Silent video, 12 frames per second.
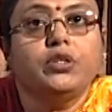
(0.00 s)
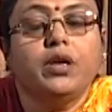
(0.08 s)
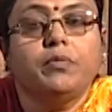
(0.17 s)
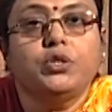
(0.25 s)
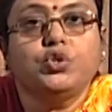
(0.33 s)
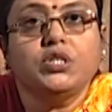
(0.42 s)

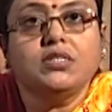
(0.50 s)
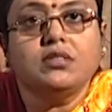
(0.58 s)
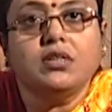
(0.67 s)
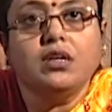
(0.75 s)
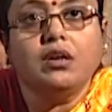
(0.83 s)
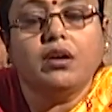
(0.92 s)

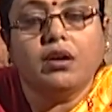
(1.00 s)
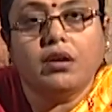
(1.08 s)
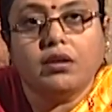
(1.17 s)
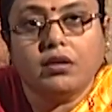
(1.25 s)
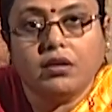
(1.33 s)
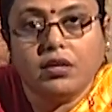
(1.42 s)
emergency
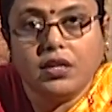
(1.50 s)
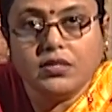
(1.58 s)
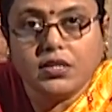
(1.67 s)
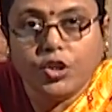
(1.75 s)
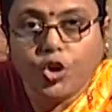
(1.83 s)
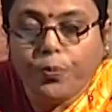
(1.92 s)
is
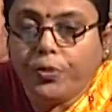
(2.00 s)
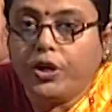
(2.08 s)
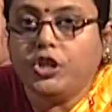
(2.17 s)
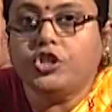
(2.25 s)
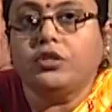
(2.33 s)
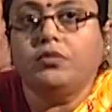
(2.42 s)
in
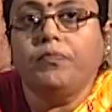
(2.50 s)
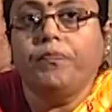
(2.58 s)
operation,